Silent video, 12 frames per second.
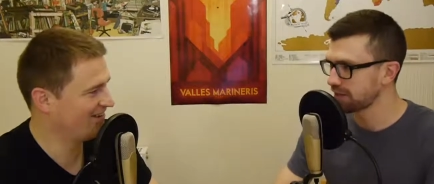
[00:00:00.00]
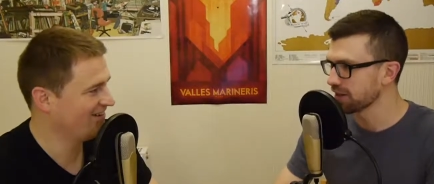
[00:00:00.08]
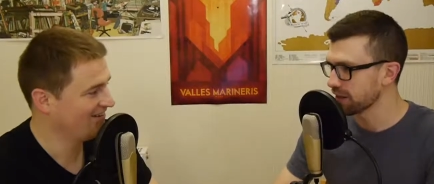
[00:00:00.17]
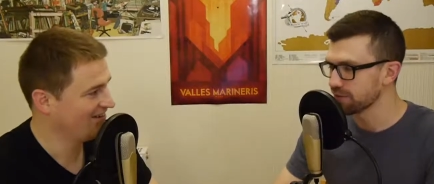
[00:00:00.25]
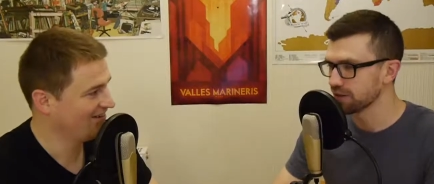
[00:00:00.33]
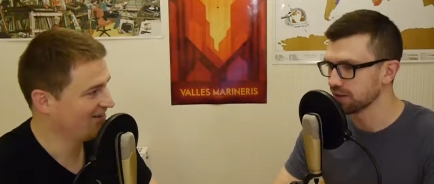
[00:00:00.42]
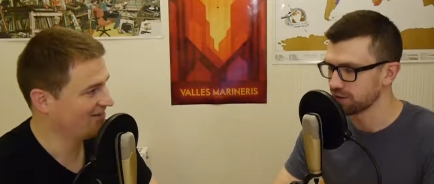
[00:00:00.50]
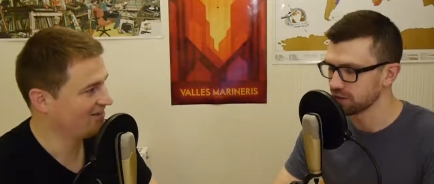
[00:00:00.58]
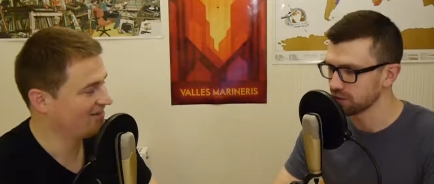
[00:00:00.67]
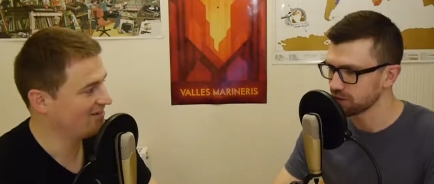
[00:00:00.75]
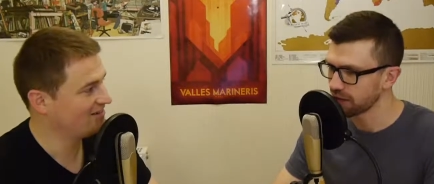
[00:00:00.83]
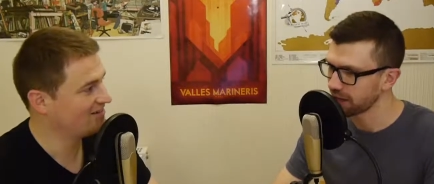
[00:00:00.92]
Speaker 1: still, even if you
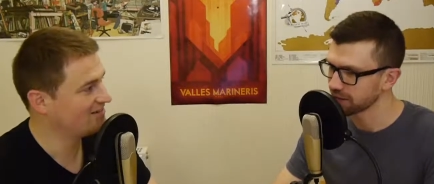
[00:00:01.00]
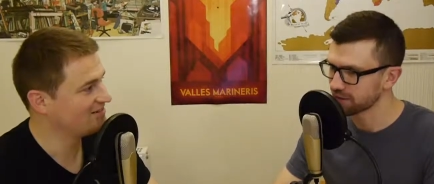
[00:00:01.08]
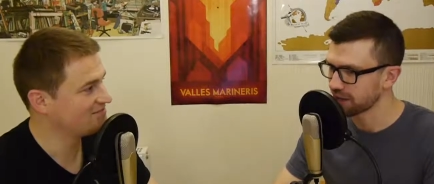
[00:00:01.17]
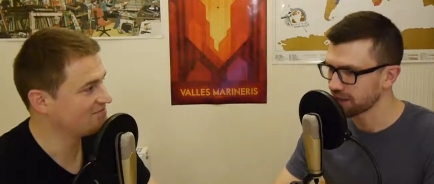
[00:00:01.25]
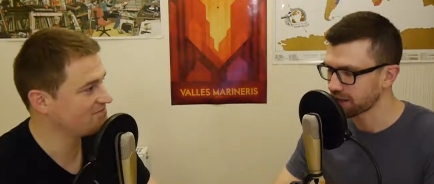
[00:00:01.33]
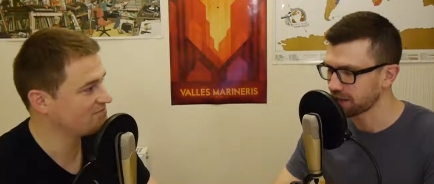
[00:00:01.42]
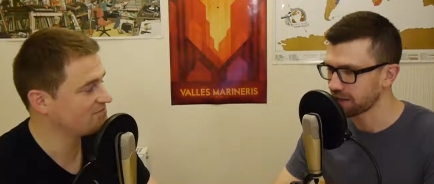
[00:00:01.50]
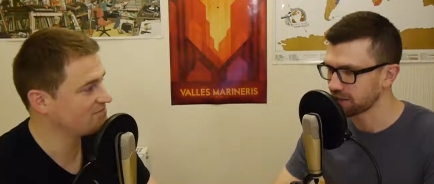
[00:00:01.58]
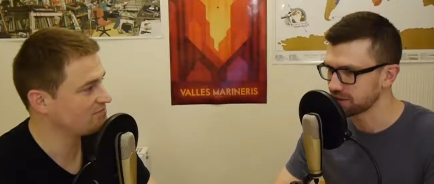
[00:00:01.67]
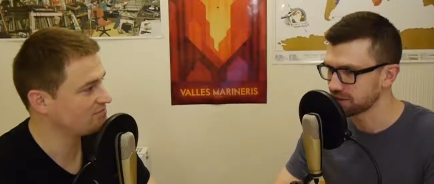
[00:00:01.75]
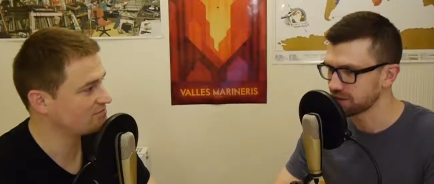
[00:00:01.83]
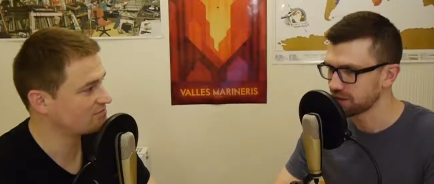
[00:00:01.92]
do that, it's like
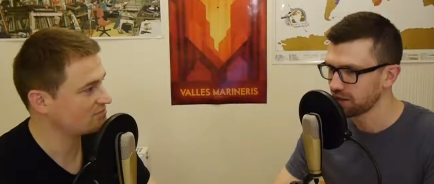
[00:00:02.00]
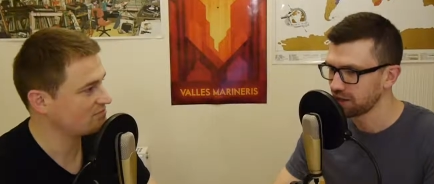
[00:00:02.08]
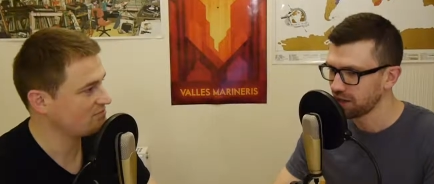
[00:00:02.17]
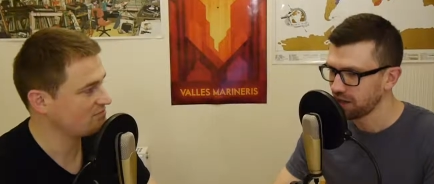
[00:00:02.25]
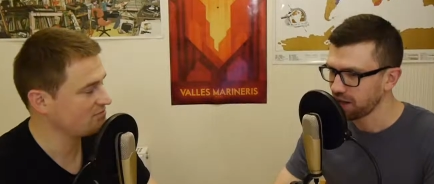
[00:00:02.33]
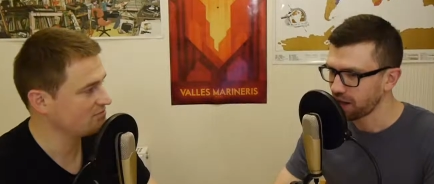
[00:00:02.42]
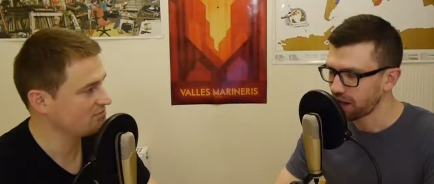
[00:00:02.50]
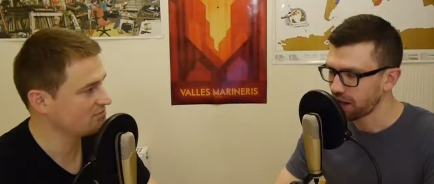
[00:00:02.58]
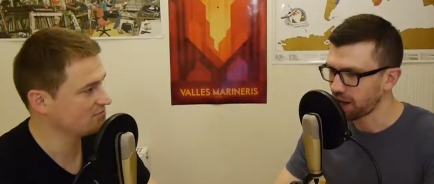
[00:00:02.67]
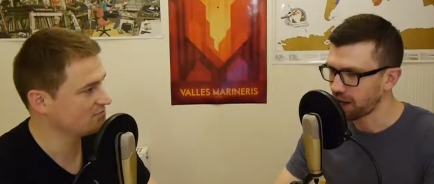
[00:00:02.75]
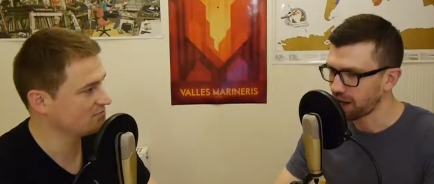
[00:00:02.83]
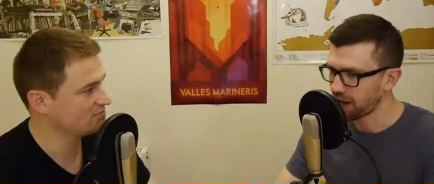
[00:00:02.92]
it's,
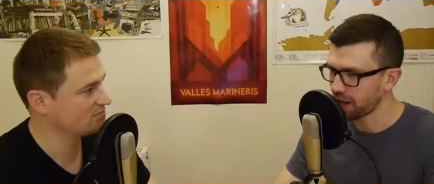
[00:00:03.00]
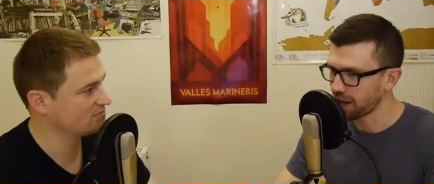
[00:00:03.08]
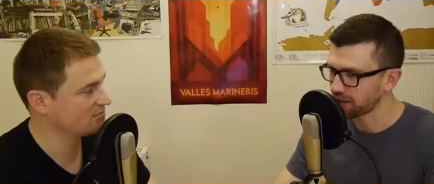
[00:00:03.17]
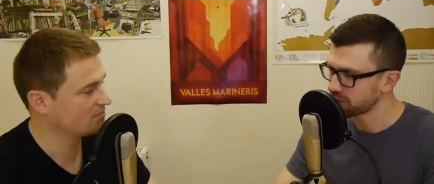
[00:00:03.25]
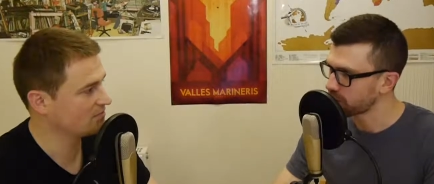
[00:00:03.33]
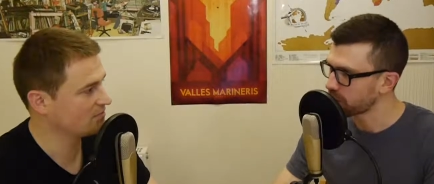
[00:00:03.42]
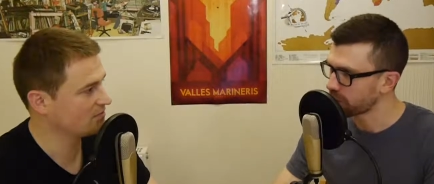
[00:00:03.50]
it's